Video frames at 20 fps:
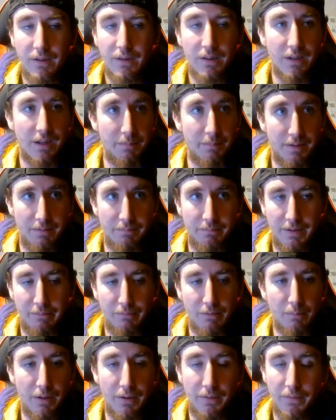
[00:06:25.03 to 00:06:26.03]
I mean, we
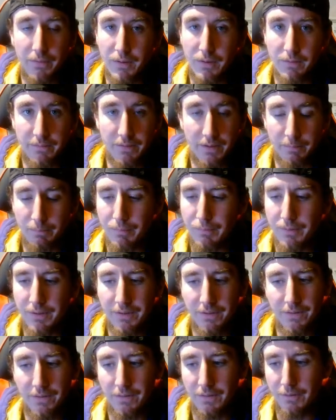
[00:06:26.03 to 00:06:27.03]
won by 35
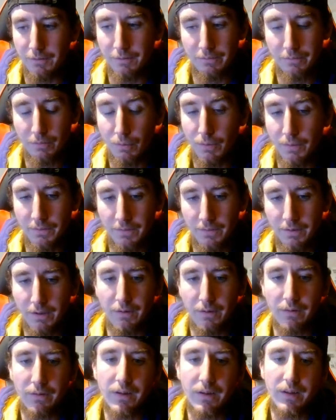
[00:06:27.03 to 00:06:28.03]
points, so of course it
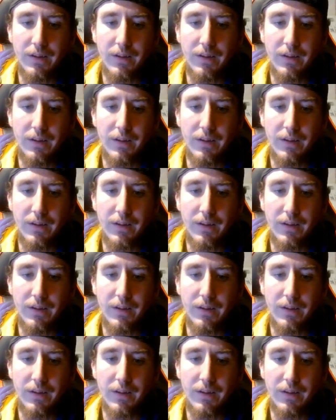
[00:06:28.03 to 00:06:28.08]
is.